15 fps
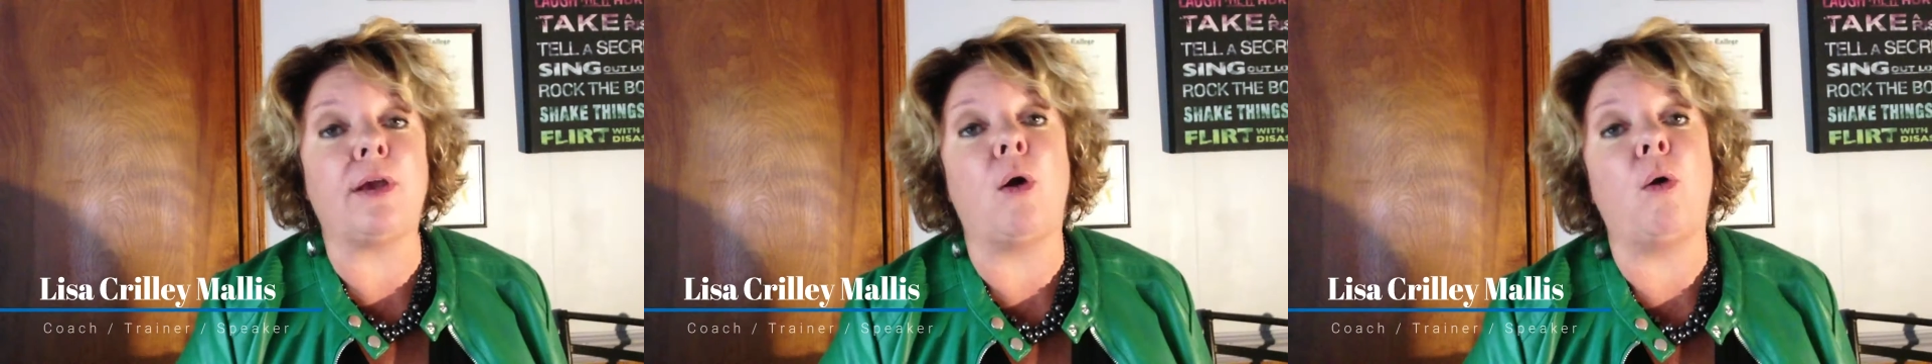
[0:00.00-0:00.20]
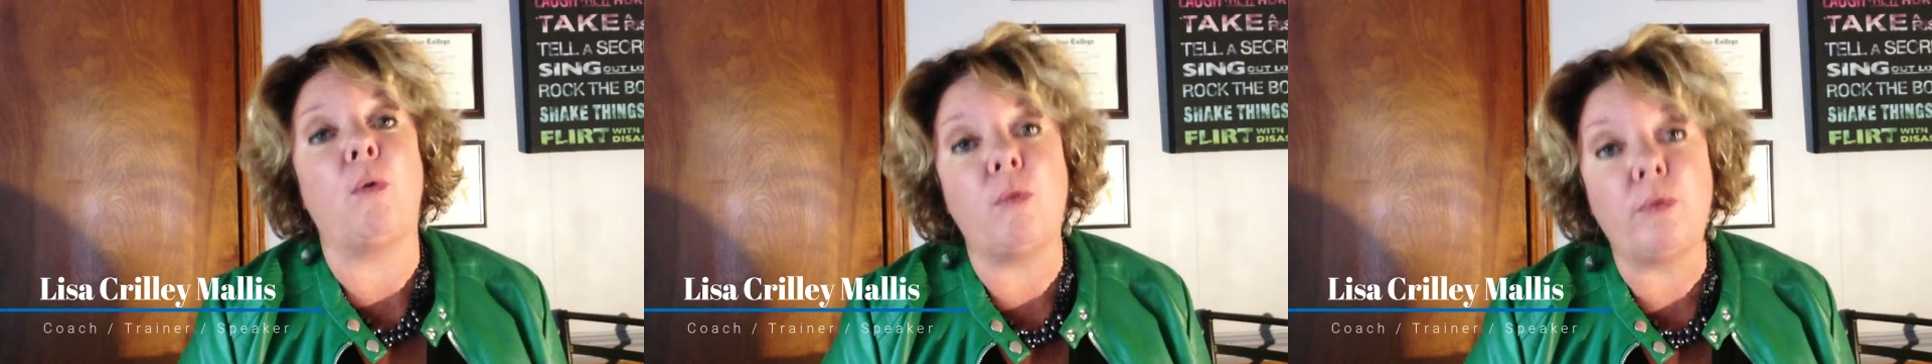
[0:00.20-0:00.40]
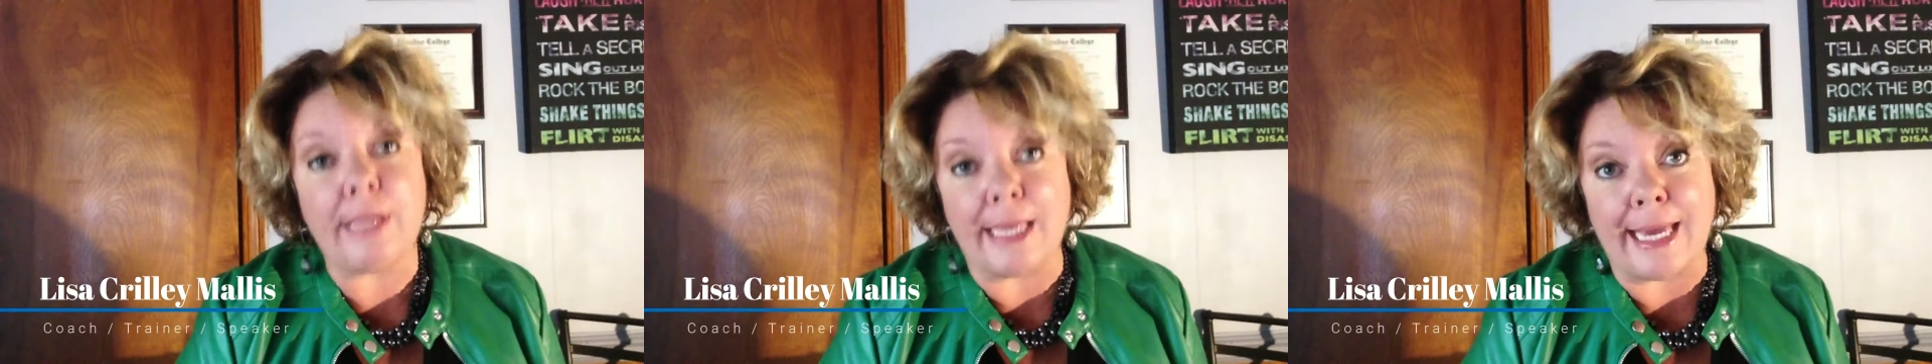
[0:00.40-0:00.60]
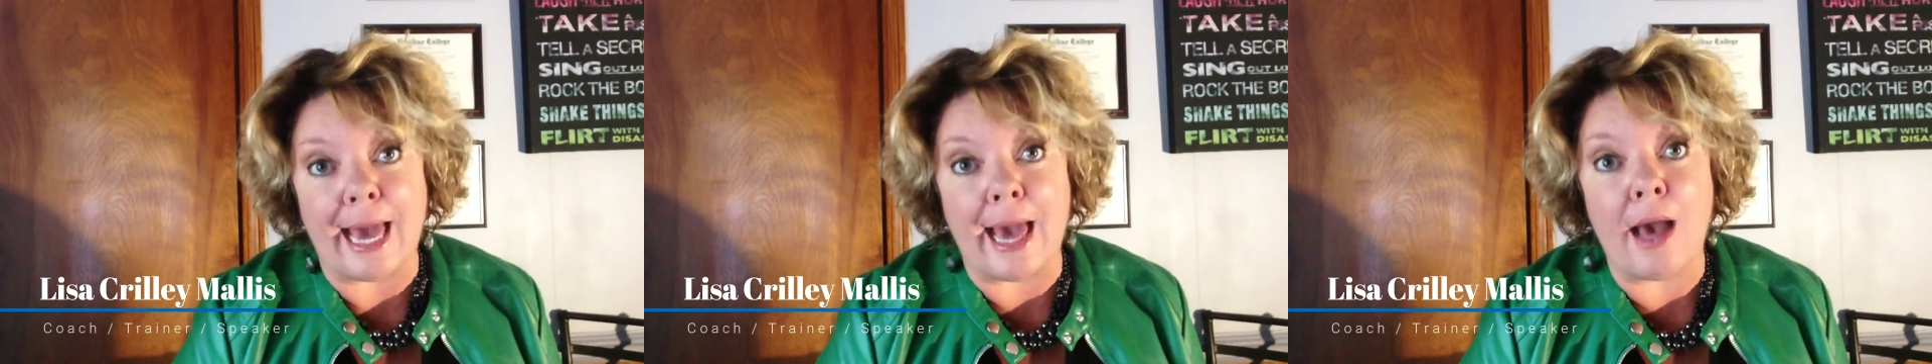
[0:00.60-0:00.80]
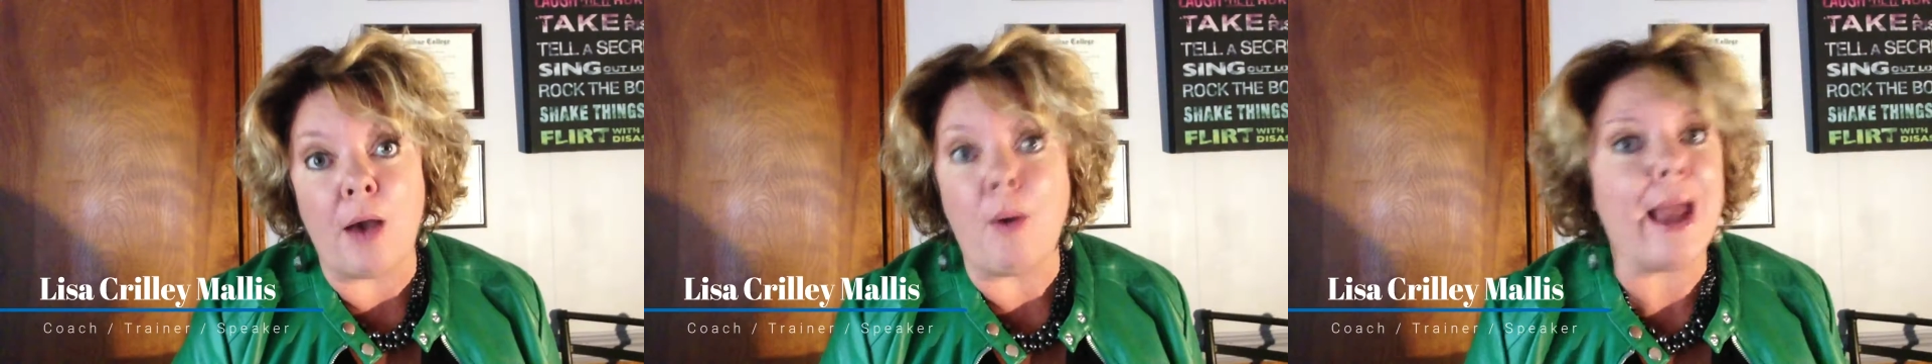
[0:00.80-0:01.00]
holy
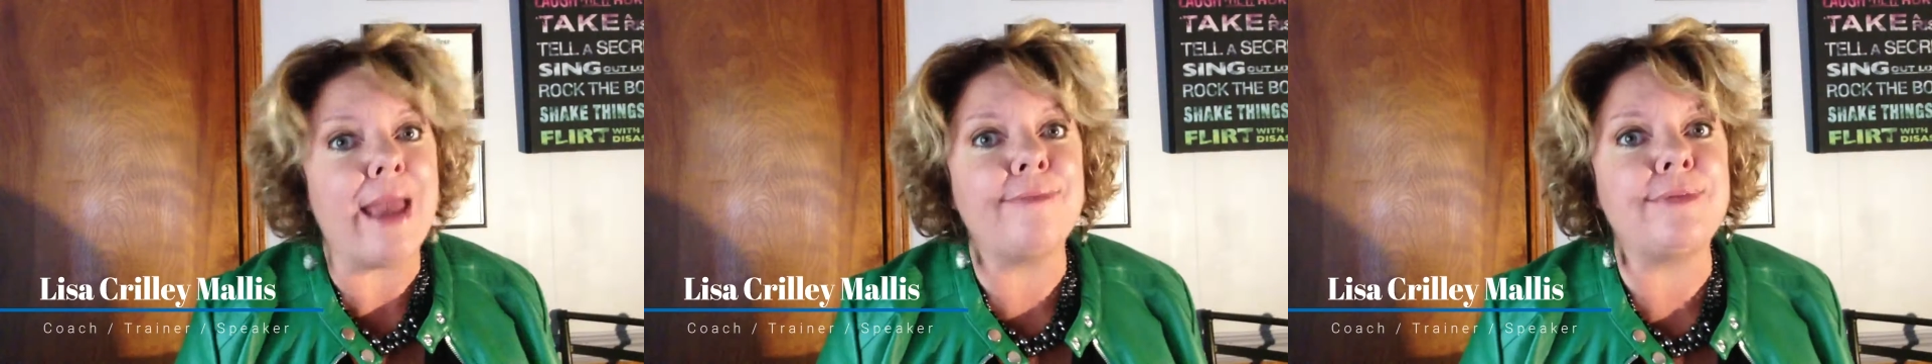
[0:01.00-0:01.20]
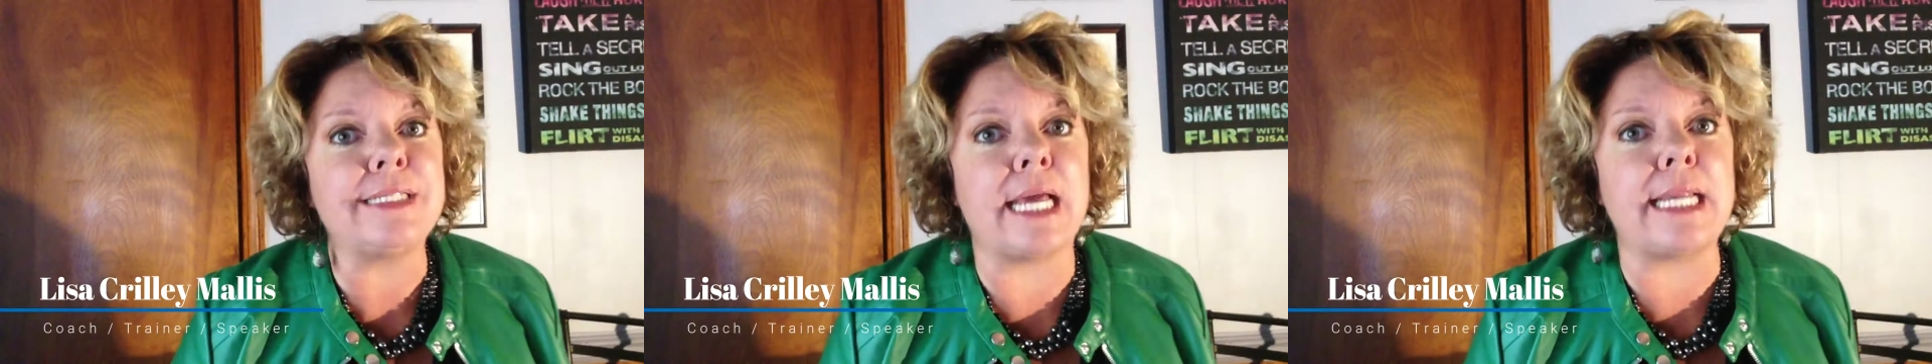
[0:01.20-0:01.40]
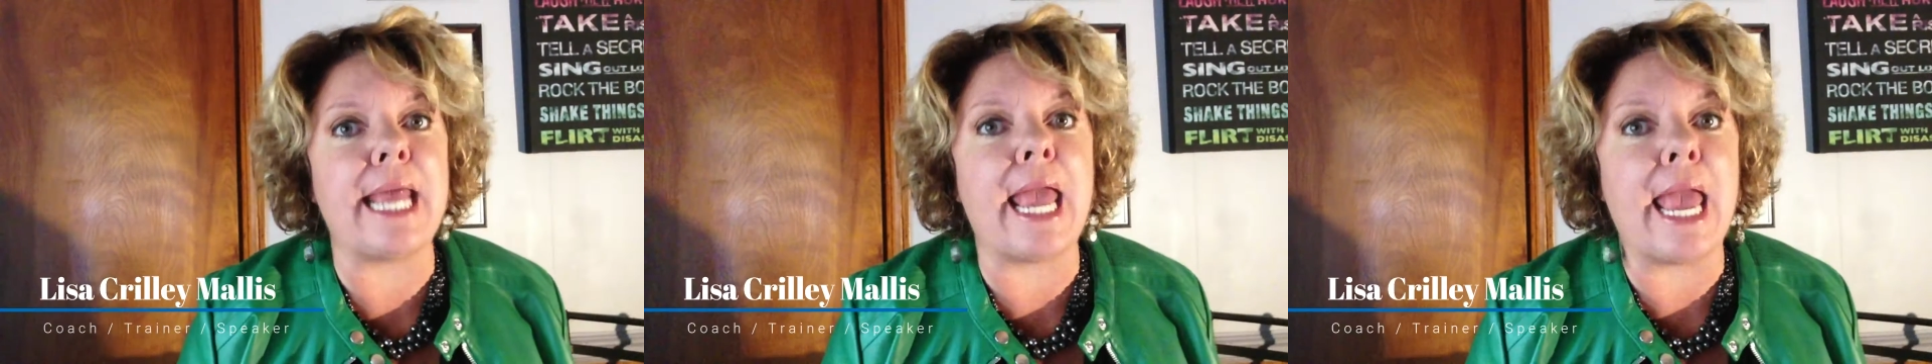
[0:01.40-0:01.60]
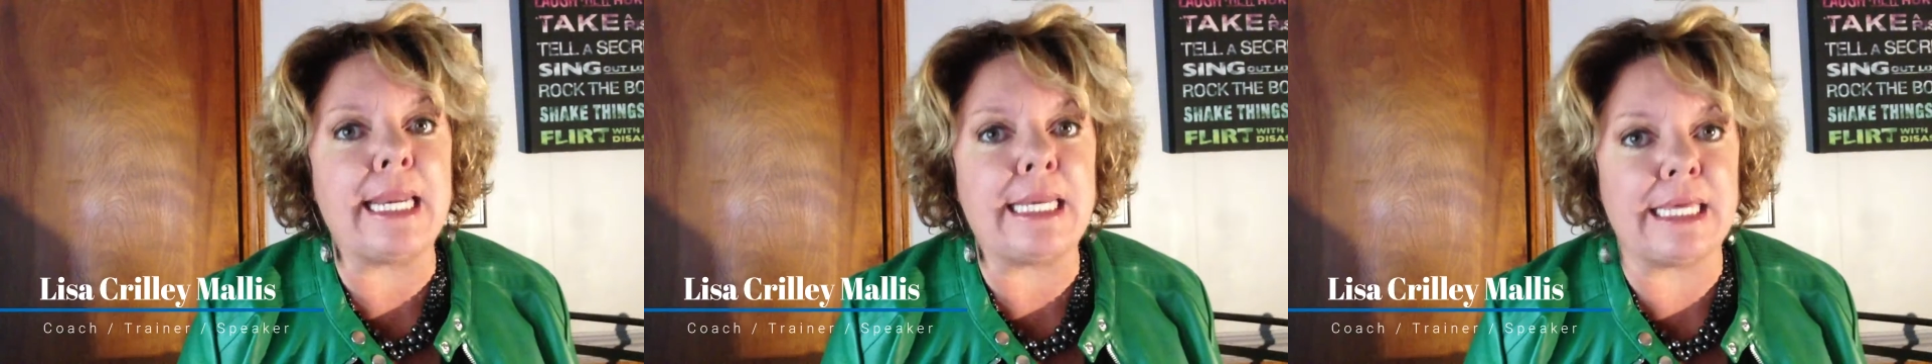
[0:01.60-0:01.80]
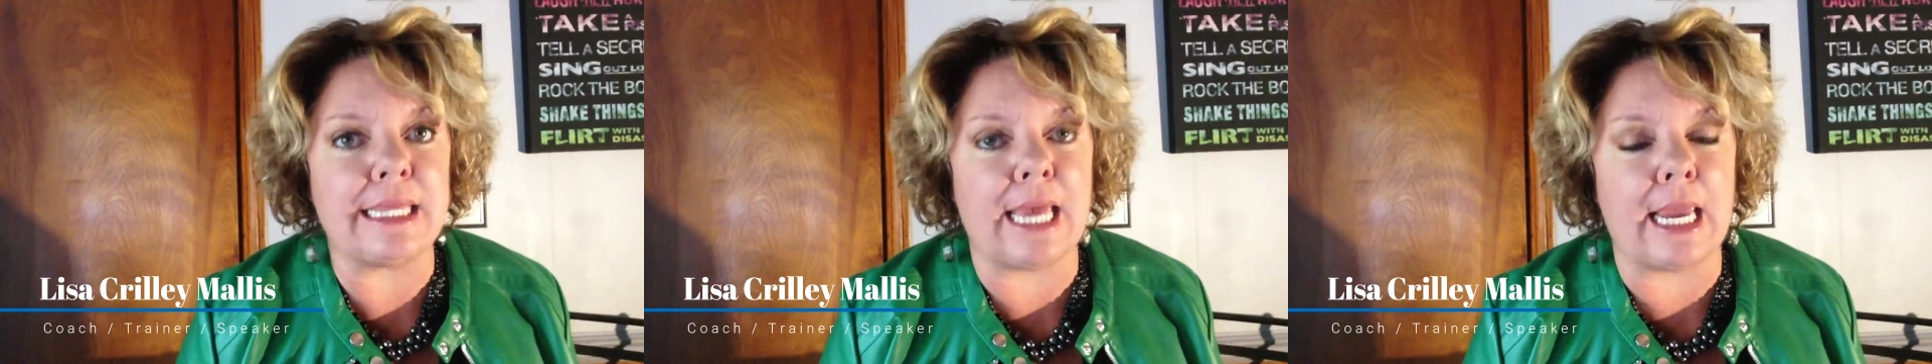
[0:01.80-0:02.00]
cow, I haven't done
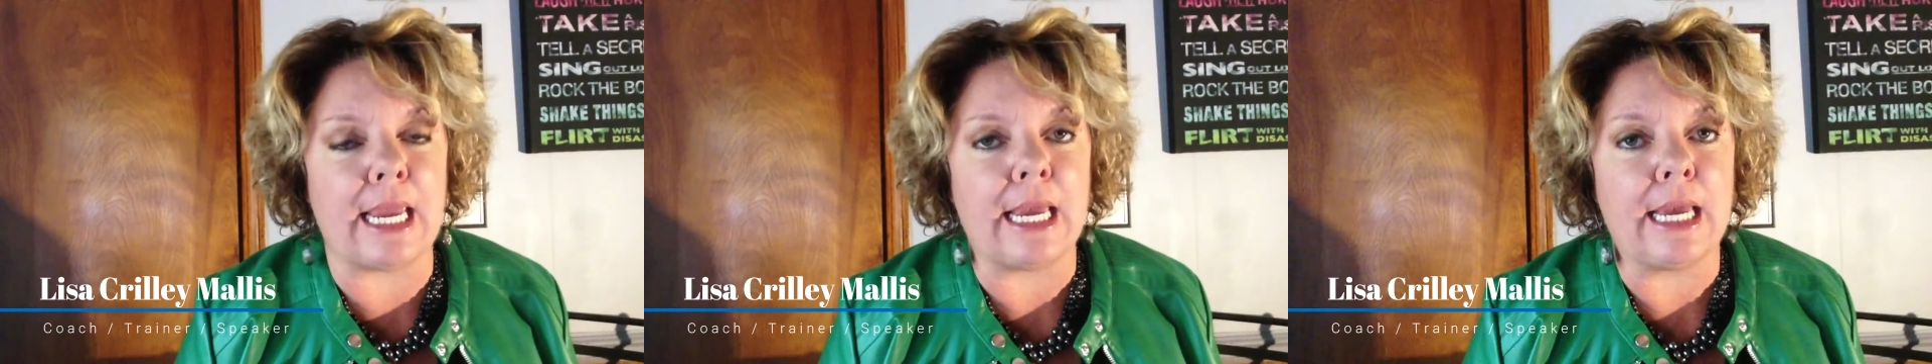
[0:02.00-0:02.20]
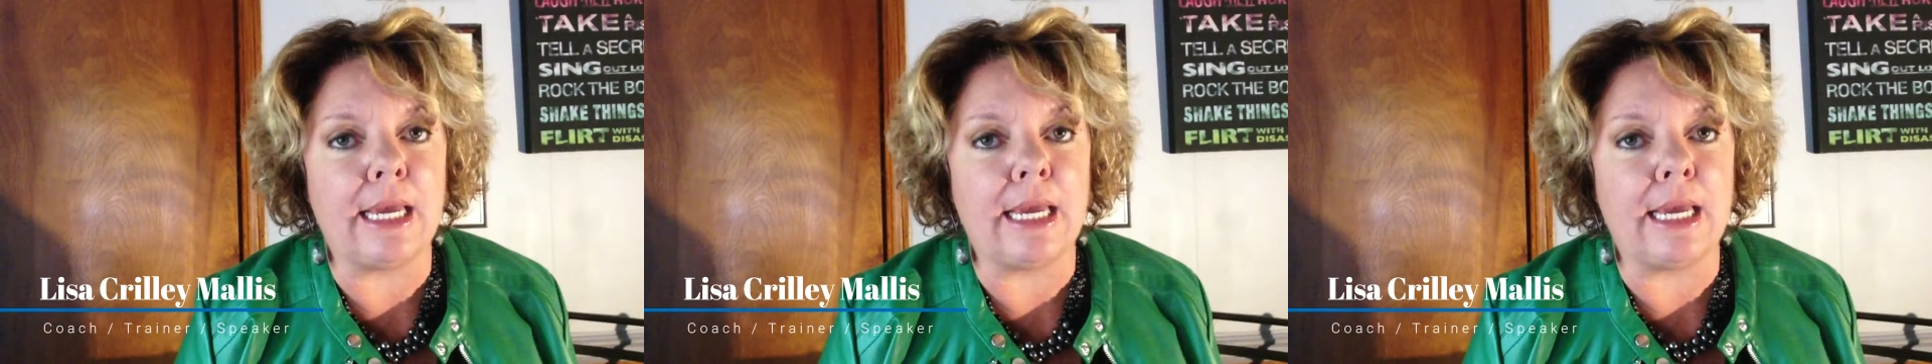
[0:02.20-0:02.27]
anything.